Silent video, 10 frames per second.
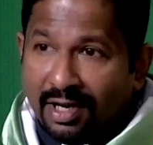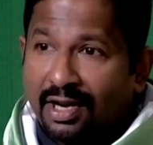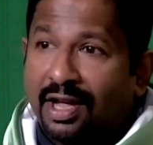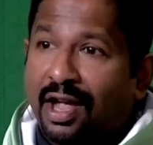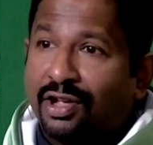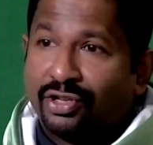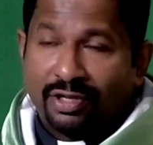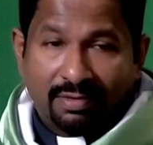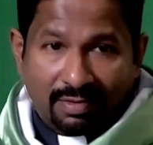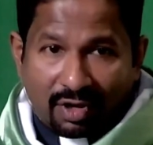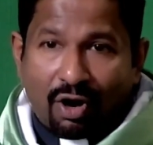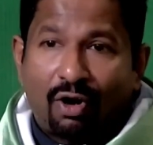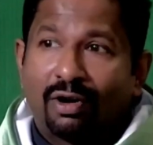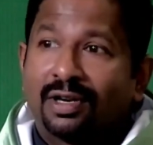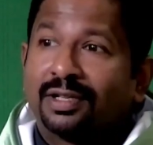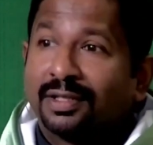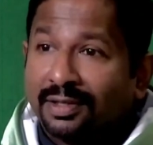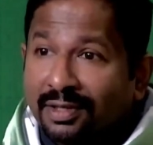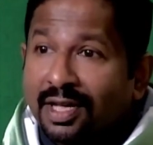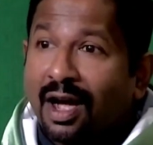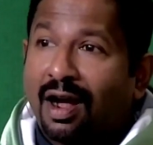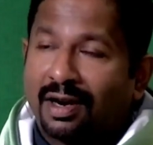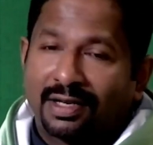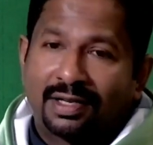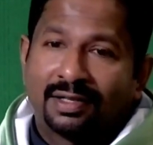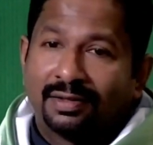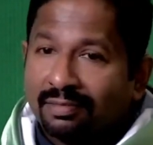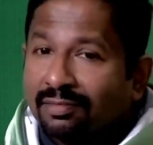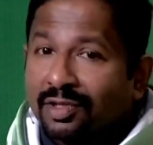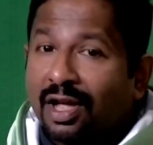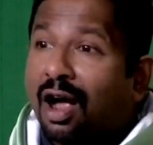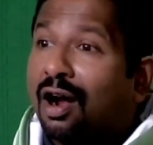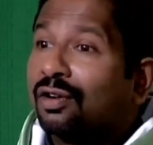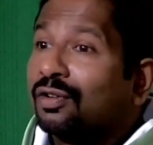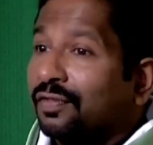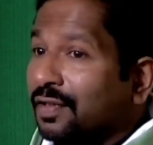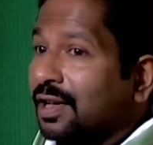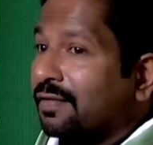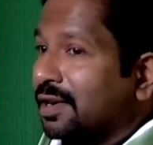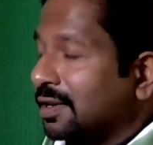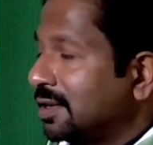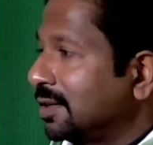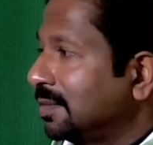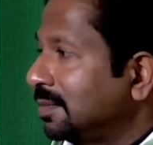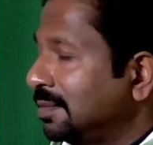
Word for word: in a cage called the Ark, the Ark of the Covenant.